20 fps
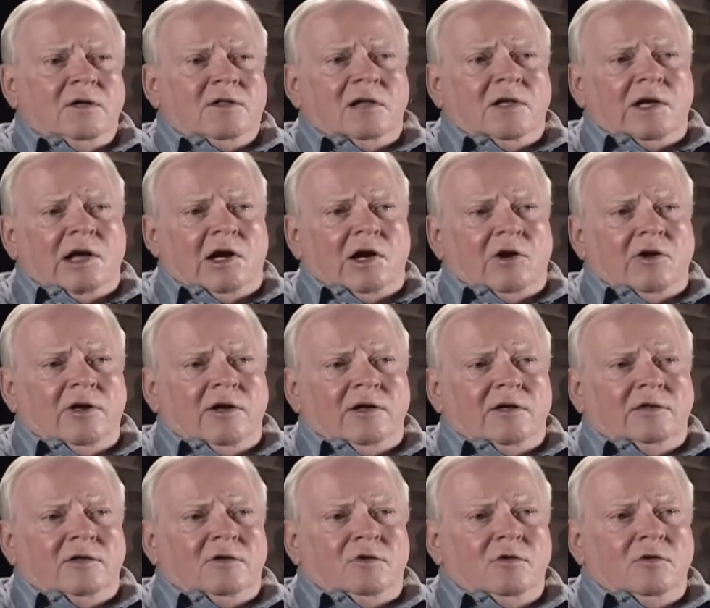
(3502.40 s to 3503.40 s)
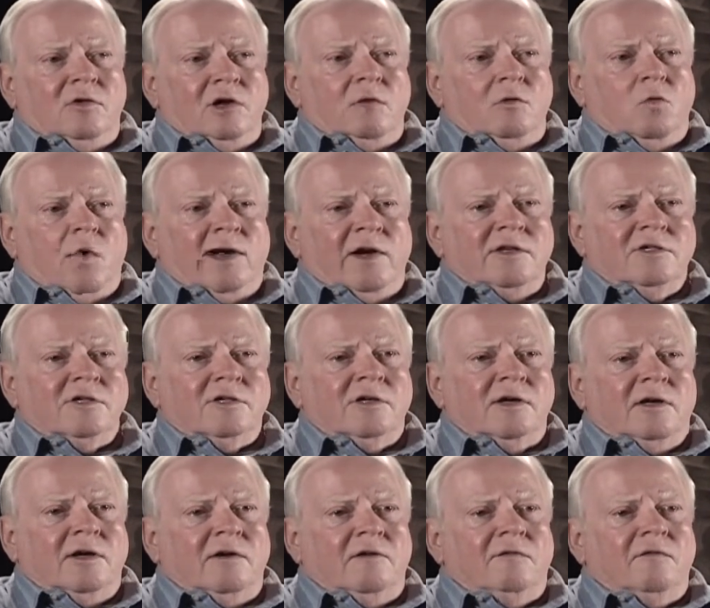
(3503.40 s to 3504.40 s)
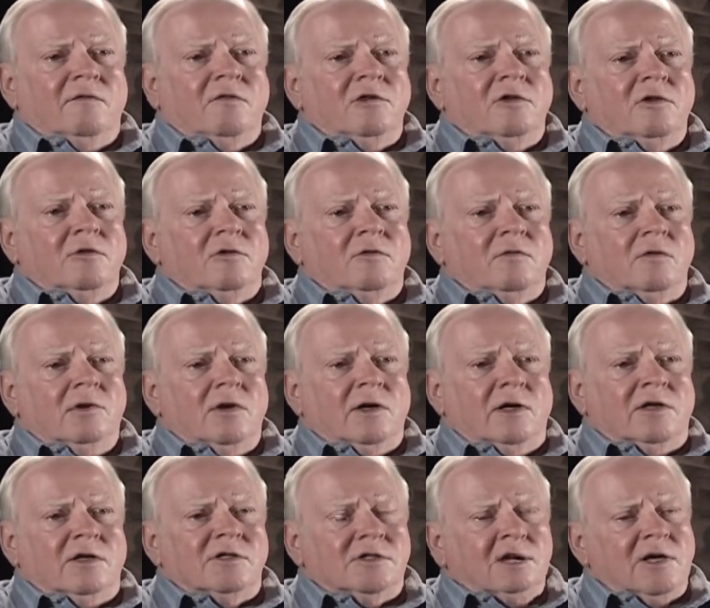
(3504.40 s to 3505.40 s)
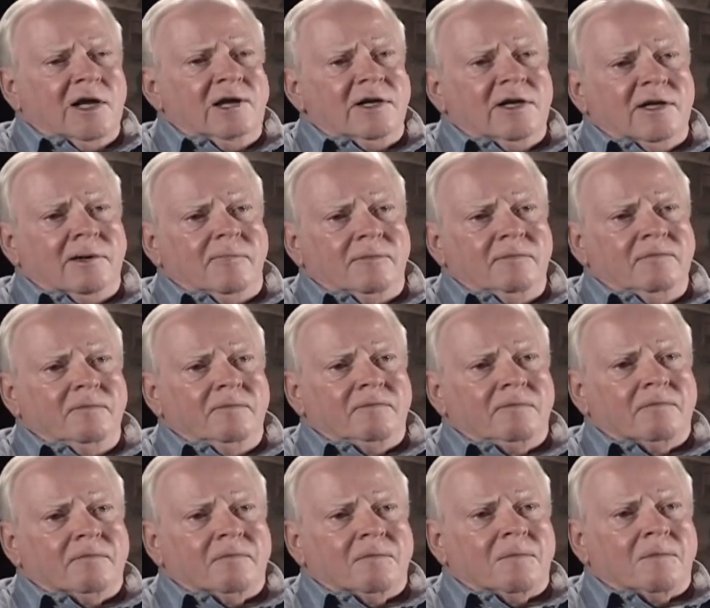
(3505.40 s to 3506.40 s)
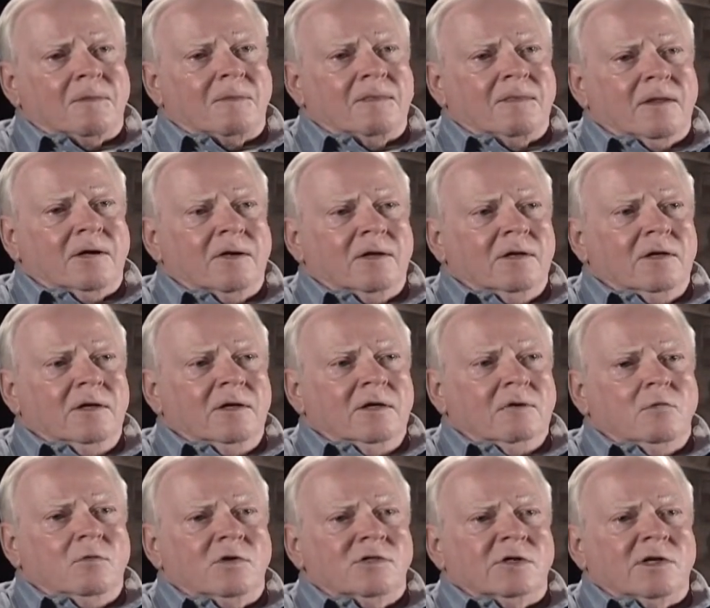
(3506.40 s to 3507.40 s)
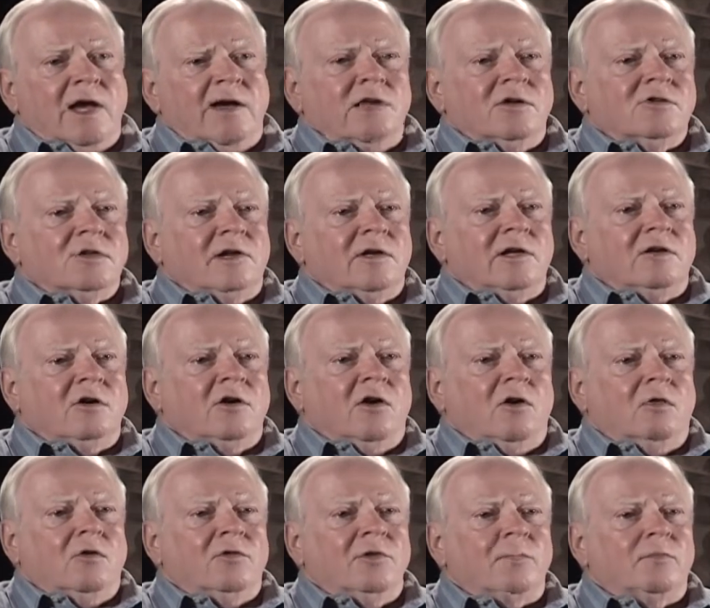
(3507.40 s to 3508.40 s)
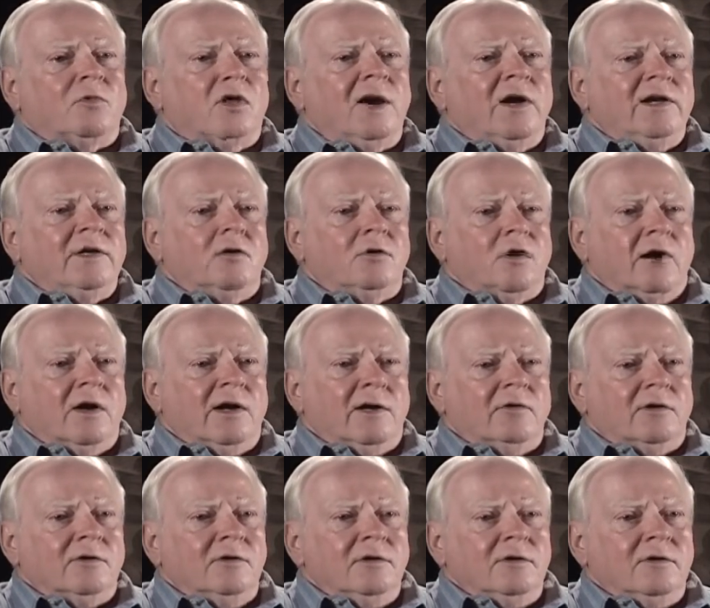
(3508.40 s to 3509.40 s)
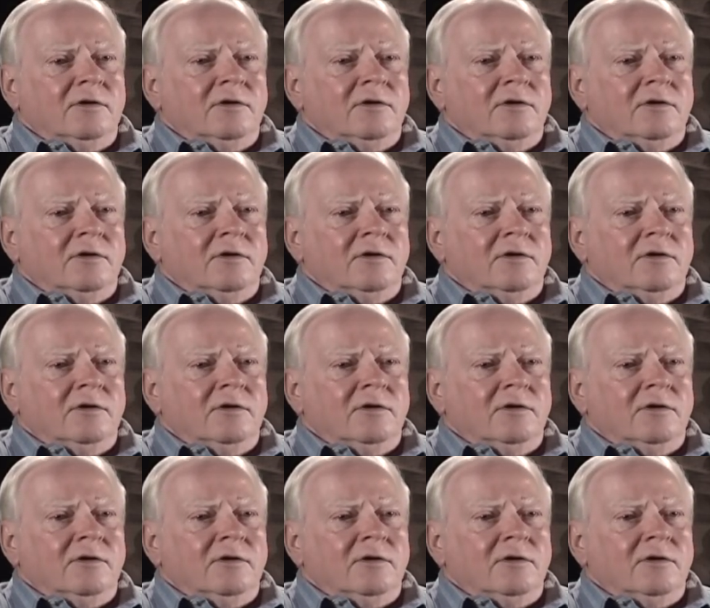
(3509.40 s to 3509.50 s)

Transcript: the area to the west of the uh, stadium was actually called the parade ground.